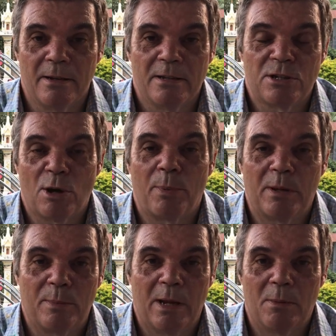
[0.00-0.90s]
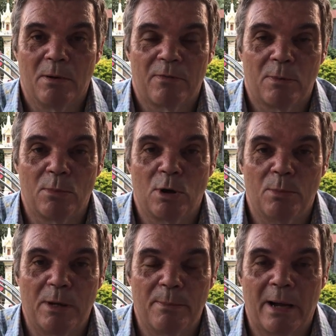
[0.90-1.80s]
stopping people from
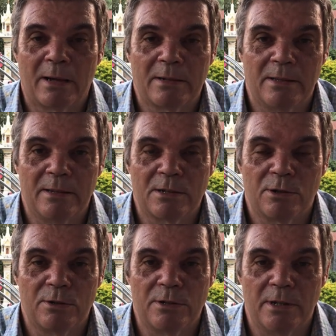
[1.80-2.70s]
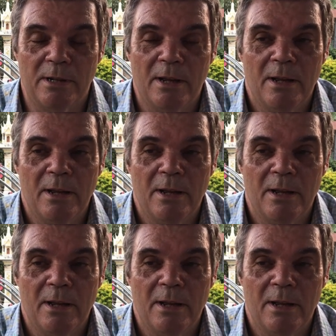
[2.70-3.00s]
coming back to this country.